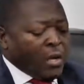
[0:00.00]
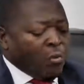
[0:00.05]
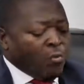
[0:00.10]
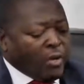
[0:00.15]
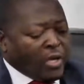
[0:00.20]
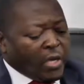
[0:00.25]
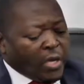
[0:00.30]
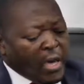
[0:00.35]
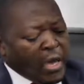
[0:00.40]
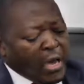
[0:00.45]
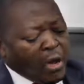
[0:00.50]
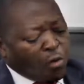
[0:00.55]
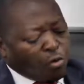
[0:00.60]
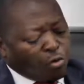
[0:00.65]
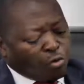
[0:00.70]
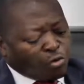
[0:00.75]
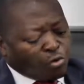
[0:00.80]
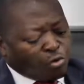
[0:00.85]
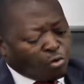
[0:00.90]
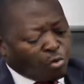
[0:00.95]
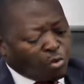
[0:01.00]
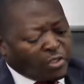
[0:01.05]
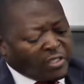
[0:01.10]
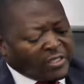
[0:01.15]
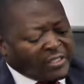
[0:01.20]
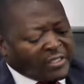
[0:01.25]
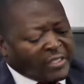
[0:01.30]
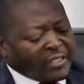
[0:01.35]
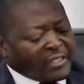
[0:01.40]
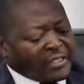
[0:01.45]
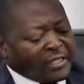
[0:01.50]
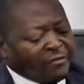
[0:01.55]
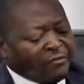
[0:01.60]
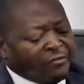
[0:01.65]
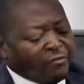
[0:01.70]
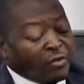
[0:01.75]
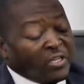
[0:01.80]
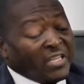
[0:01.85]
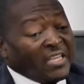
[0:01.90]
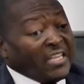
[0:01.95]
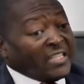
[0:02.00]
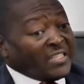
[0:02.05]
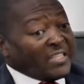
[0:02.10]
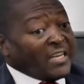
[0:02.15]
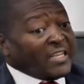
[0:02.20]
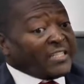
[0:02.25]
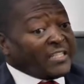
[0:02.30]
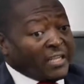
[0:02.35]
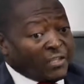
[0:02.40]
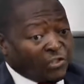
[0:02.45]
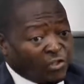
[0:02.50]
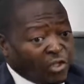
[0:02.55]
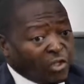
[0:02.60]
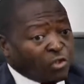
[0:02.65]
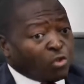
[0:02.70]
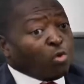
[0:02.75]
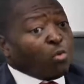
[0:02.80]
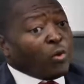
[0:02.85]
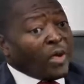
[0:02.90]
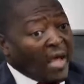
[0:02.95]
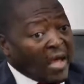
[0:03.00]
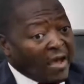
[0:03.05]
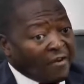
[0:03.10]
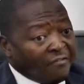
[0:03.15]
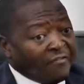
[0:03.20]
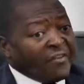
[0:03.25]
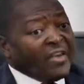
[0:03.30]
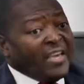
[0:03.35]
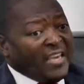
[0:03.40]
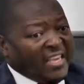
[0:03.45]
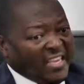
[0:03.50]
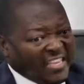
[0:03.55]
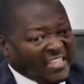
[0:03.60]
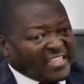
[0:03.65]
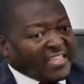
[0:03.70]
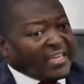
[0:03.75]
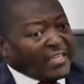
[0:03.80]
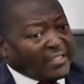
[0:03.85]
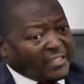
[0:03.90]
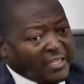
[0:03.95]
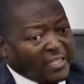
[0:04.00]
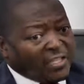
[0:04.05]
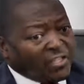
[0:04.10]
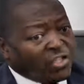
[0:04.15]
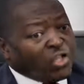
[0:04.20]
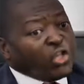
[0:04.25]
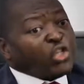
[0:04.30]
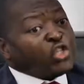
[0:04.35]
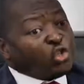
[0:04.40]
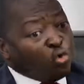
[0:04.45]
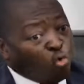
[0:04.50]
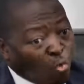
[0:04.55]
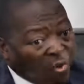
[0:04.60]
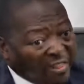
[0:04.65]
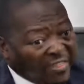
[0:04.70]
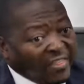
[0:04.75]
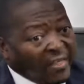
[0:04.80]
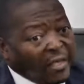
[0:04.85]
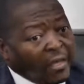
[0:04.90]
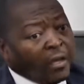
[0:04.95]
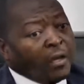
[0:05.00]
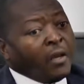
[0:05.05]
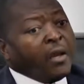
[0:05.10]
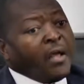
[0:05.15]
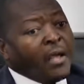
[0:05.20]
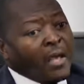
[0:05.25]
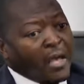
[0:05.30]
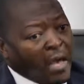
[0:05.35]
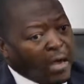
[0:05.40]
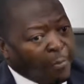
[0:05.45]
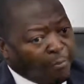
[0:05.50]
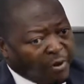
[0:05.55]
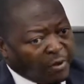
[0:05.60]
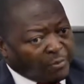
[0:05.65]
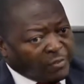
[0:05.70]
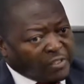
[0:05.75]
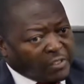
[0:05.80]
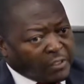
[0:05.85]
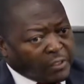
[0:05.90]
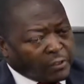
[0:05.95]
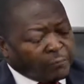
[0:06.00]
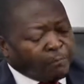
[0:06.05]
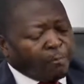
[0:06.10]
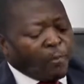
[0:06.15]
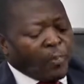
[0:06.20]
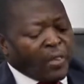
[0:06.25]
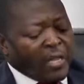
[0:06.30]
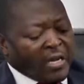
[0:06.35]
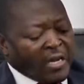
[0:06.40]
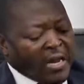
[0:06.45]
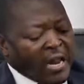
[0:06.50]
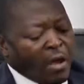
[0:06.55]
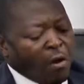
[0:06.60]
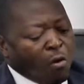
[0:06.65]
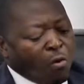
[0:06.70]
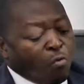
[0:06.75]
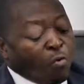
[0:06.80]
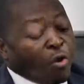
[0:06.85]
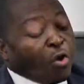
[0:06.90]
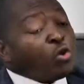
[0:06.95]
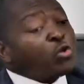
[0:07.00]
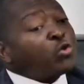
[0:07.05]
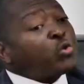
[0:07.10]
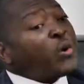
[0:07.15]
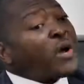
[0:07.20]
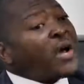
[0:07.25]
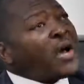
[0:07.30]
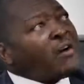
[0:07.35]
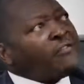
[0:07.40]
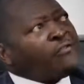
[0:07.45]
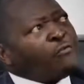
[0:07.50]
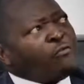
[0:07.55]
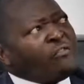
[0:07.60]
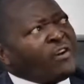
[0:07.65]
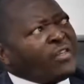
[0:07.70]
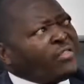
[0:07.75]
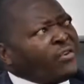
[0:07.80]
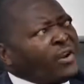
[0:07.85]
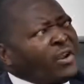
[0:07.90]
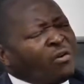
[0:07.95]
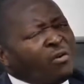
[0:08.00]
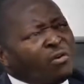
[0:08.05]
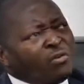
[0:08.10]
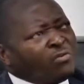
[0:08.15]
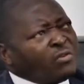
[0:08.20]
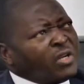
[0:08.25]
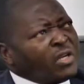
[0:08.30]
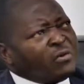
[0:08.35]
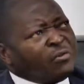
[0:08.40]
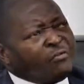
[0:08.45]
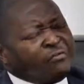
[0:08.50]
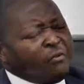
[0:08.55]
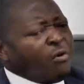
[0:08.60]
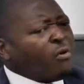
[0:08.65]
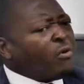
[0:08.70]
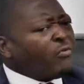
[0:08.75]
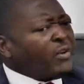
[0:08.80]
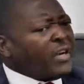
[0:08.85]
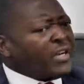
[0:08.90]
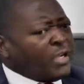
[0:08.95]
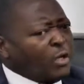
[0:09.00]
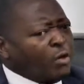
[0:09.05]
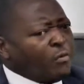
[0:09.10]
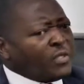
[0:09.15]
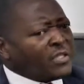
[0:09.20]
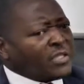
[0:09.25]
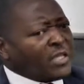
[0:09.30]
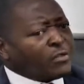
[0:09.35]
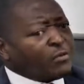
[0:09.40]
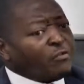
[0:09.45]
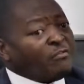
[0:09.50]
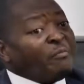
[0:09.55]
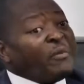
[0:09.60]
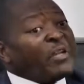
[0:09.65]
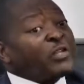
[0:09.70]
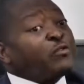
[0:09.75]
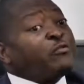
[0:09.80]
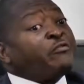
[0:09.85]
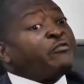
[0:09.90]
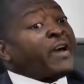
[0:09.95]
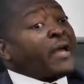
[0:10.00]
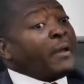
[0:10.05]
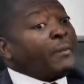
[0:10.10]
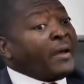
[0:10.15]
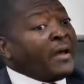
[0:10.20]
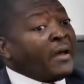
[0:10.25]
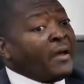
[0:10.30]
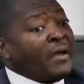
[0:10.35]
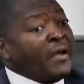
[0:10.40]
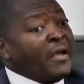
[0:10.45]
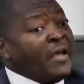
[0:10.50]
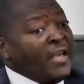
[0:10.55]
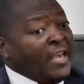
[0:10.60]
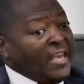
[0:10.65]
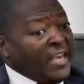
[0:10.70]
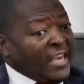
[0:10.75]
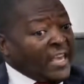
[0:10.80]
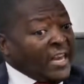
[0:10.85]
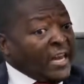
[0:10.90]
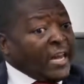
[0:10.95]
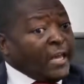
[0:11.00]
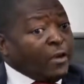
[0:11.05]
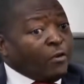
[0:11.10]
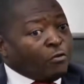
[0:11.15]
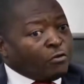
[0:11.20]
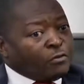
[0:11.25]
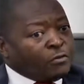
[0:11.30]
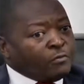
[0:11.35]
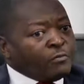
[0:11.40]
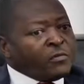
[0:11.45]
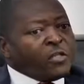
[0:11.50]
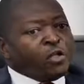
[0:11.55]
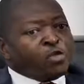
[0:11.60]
We are also the center for the internet exchange, so we have internet exchange within our premises. Now, we also have over 300 or 400 kilometers of metro fiber in Lagos.